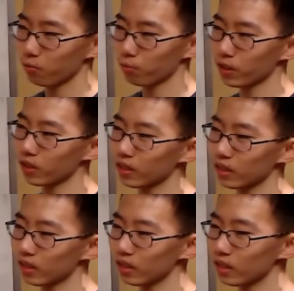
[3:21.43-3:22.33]
But
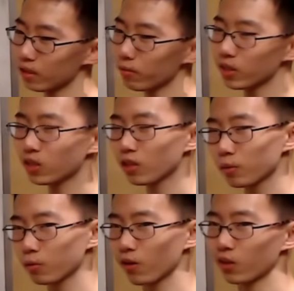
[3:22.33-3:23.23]
it might still
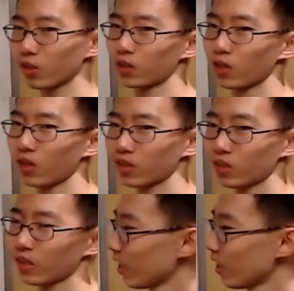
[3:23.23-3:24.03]
be worth a shot.